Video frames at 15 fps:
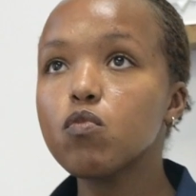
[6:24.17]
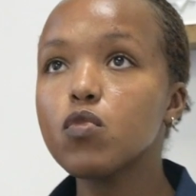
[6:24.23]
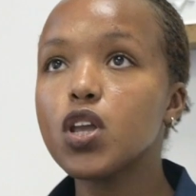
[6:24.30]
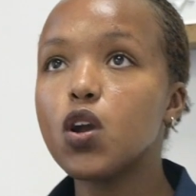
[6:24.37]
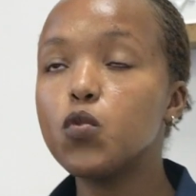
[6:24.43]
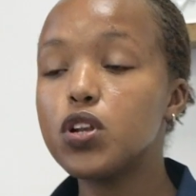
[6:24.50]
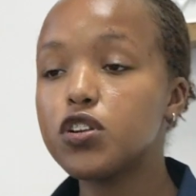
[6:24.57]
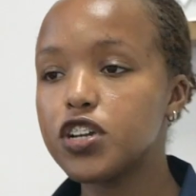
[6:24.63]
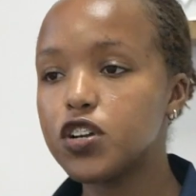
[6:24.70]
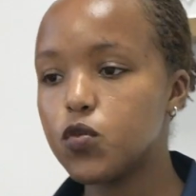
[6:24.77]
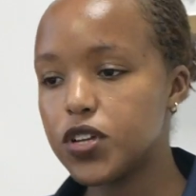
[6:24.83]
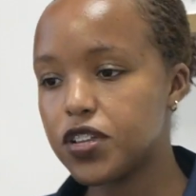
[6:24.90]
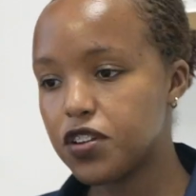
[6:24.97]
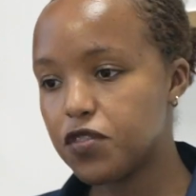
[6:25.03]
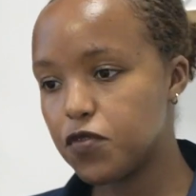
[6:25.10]
will
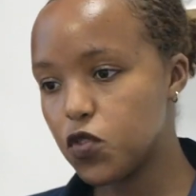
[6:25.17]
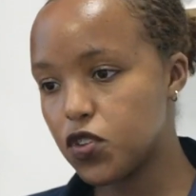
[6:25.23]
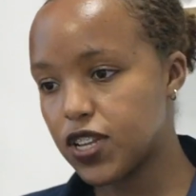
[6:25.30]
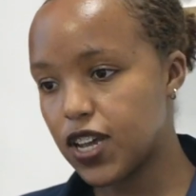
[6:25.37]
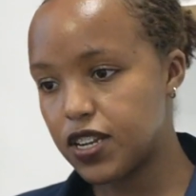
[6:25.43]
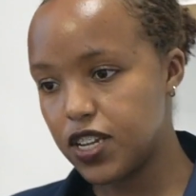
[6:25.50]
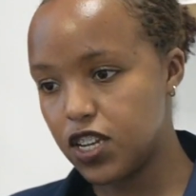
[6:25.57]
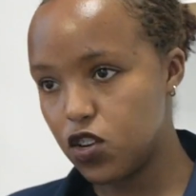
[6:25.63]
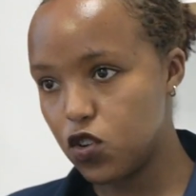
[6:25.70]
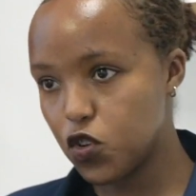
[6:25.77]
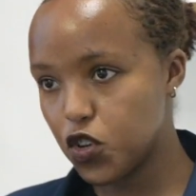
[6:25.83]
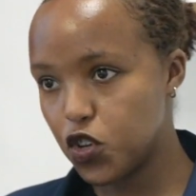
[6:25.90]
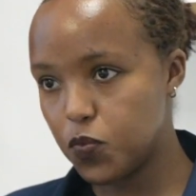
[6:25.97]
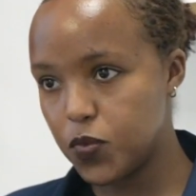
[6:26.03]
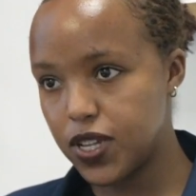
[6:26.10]
request for certain
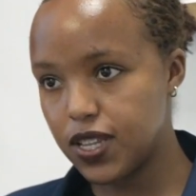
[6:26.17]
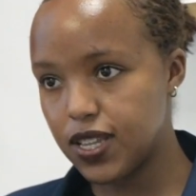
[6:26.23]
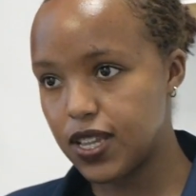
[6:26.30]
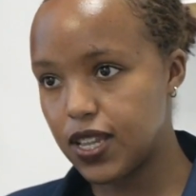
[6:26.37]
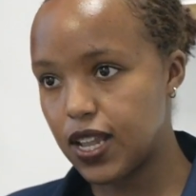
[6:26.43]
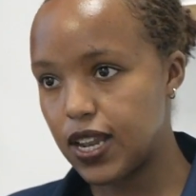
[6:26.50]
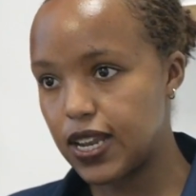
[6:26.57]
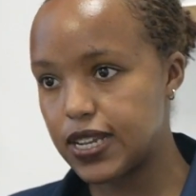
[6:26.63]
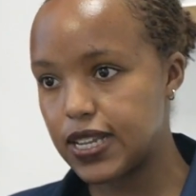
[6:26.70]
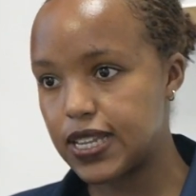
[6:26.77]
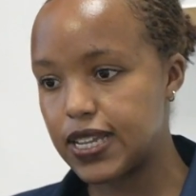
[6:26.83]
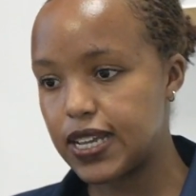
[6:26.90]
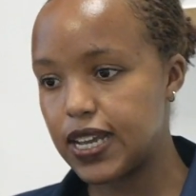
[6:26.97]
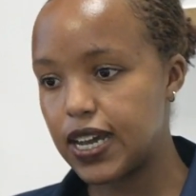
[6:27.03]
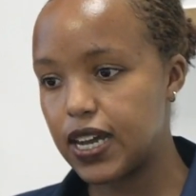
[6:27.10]
documents. Let's
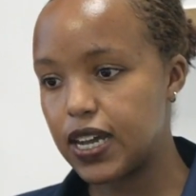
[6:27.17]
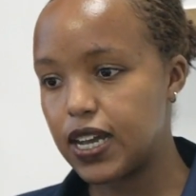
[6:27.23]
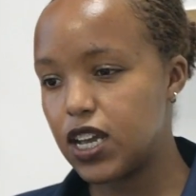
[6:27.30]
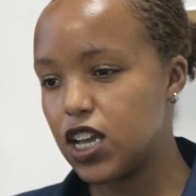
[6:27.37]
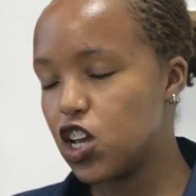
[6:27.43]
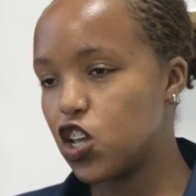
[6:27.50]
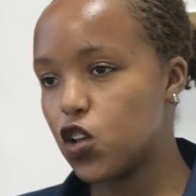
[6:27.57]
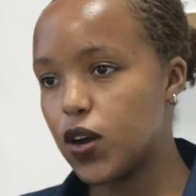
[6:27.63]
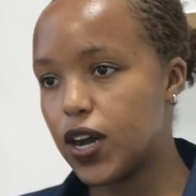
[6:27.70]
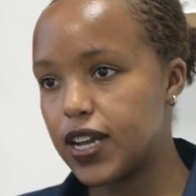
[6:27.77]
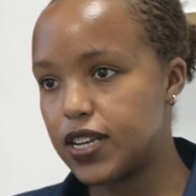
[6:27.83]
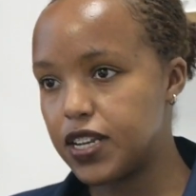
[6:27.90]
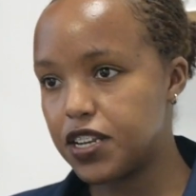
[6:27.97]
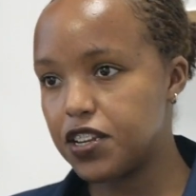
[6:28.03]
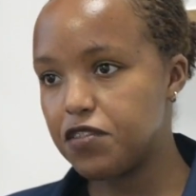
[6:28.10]
say your
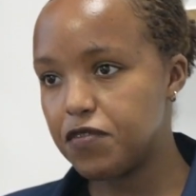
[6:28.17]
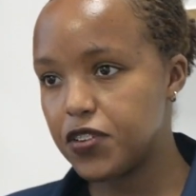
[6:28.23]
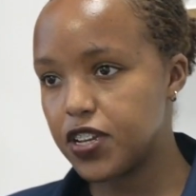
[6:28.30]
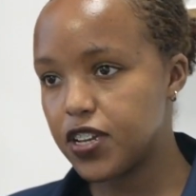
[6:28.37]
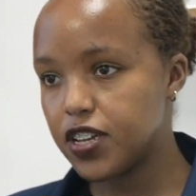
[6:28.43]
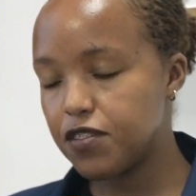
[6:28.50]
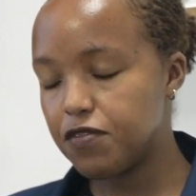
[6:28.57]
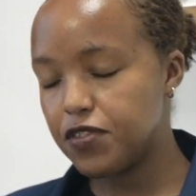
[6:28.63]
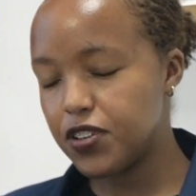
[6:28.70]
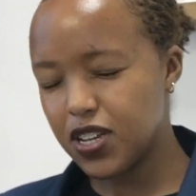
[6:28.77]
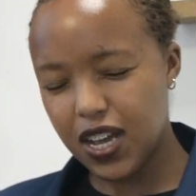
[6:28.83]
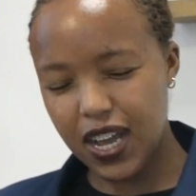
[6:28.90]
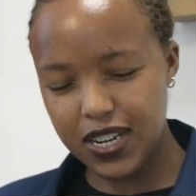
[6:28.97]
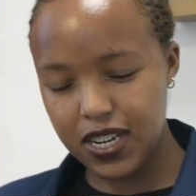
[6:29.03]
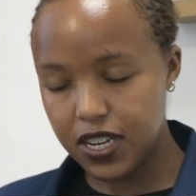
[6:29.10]

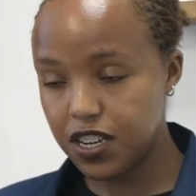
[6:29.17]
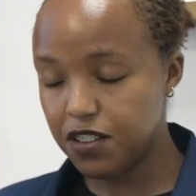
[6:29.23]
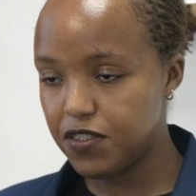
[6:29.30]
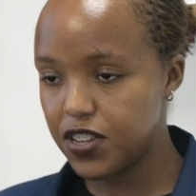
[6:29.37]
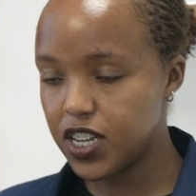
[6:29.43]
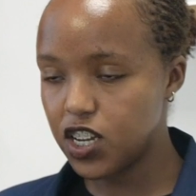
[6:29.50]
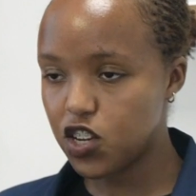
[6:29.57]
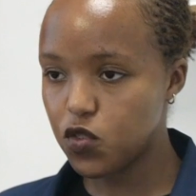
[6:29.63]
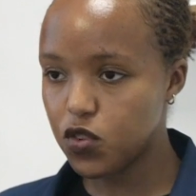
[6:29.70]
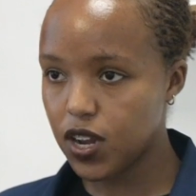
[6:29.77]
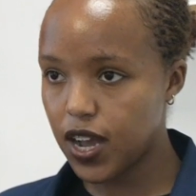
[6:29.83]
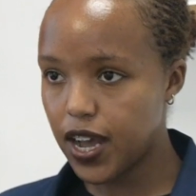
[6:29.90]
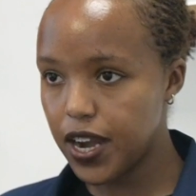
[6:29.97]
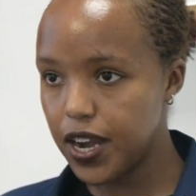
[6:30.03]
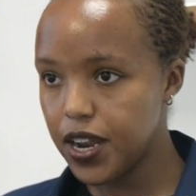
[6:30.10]
identification
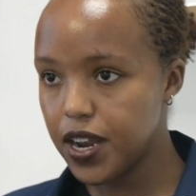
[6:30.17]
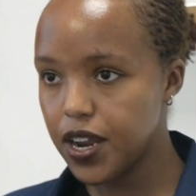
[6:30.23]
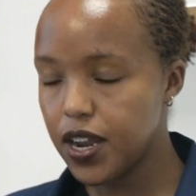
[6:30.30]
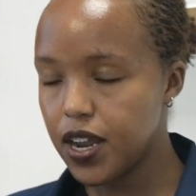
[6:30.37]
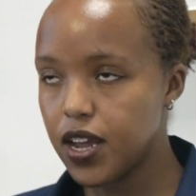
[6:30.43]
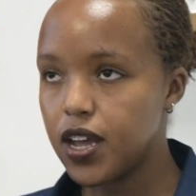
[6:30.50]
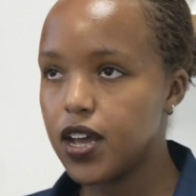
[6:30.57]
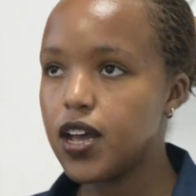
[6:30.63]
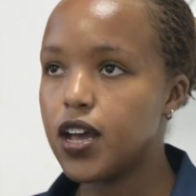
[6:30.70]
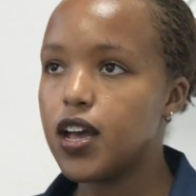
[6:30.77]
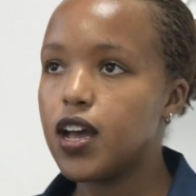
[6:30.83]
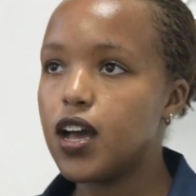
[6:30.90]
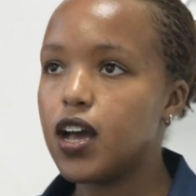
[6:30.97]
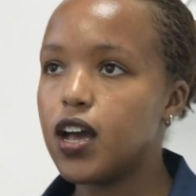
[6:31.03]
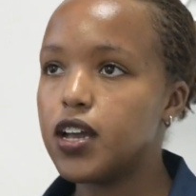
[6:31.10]
card.
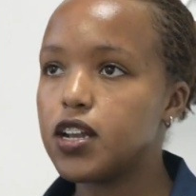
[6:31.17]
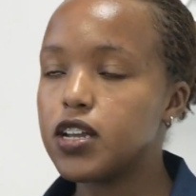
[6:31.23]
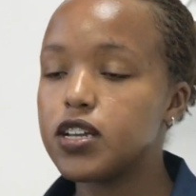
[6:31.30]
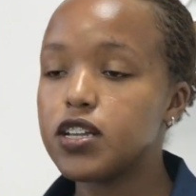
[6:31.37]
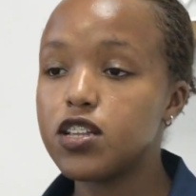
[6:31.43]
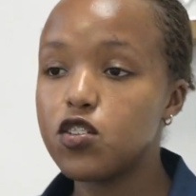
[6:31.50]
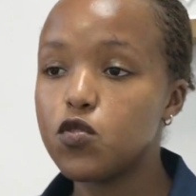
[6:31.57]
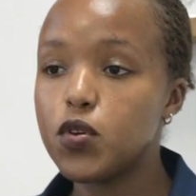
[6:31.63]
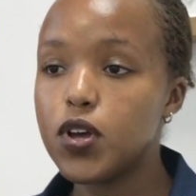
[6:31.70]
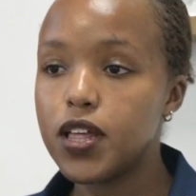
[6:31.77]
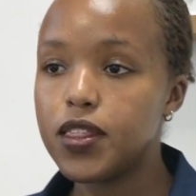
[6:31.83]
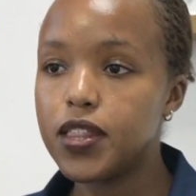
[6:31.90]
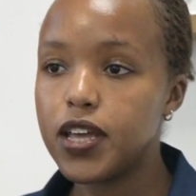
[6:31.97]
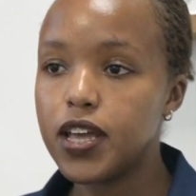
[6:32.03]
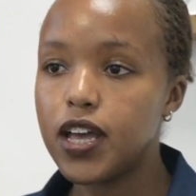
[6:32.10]
In cases where
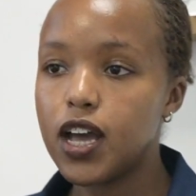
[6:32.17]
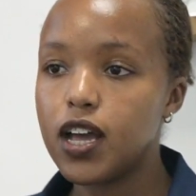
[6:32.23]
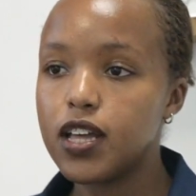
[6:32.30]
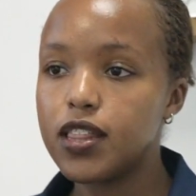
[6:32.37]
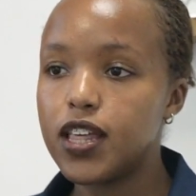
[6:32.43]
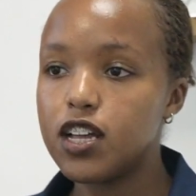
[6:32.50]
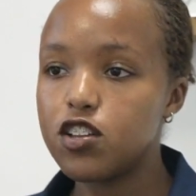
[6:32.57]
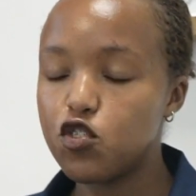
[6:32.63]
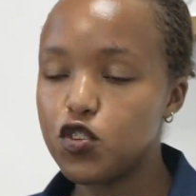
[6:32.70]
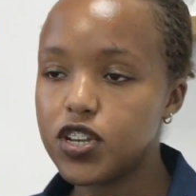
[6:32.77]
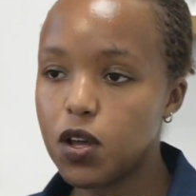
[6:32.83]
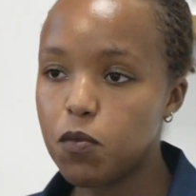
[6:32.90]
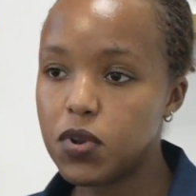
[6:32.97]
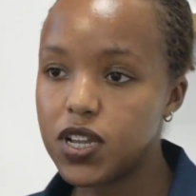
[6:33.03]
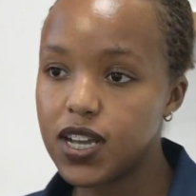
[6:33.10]
they are
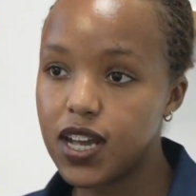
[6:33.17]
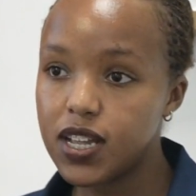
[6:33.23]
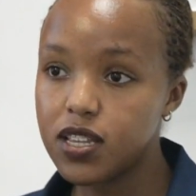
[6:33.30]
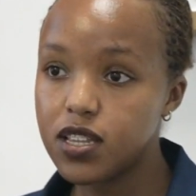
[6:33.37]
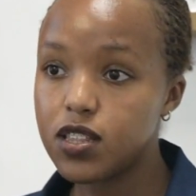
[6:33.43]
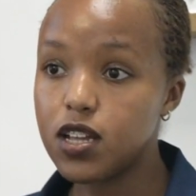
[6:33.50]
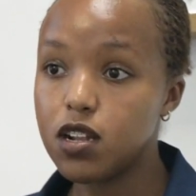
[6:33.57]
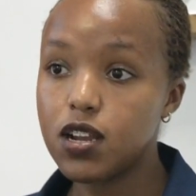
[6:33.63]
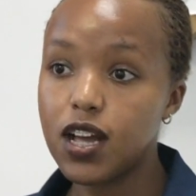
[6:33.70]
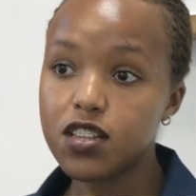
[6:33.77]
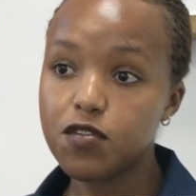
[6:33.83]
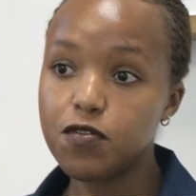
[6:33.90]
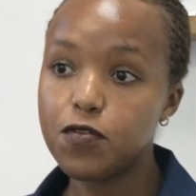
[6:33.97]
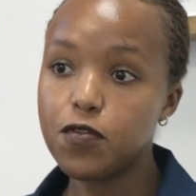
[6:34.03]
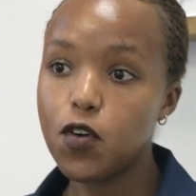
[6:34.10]
joint applicants, they'll
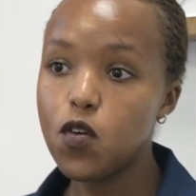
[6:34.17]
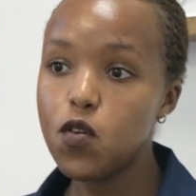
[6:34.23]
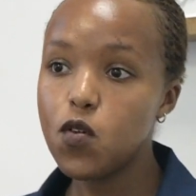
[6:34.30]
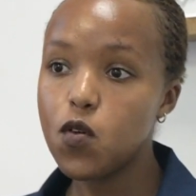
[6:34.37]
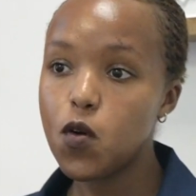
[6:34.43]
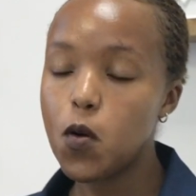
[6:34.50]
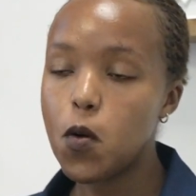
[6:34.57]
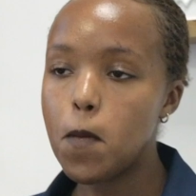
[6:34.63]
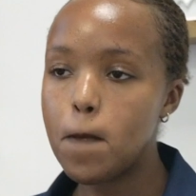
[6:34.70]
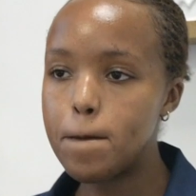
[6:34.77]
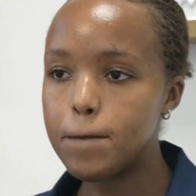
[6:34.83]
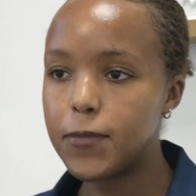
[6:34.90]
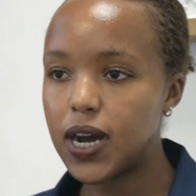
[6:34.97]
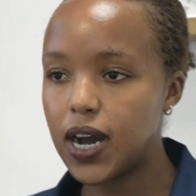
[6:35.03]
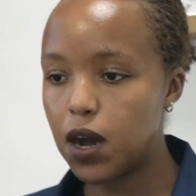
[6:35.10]
ask for
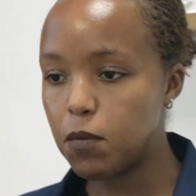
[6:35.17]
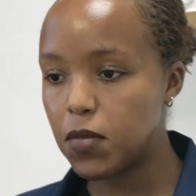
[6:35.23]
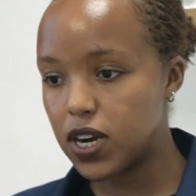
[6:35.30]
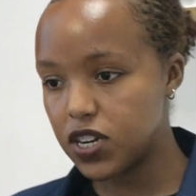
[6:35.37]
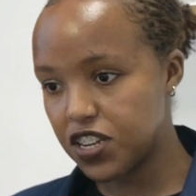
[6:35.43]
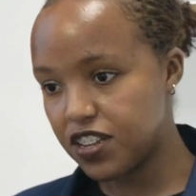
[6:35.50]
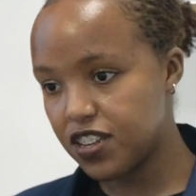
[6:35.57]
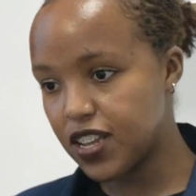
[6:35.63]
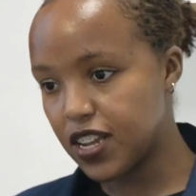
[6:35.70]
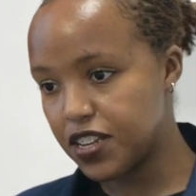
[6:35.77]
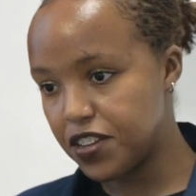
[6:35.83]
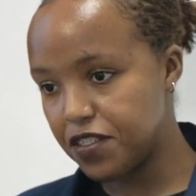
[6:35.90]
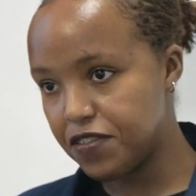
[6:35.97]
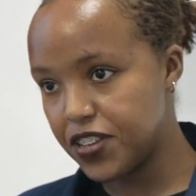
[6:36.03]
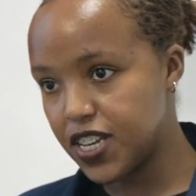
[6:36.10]
a marriage
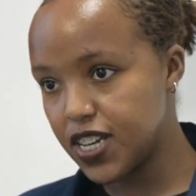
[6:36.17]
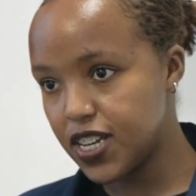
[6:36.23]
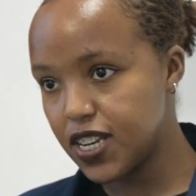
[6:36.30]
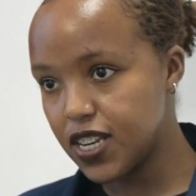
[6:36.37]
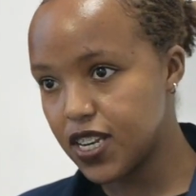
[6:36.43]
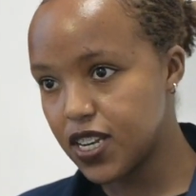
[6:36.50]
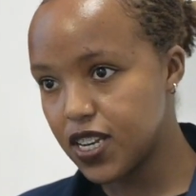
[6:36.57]
certificate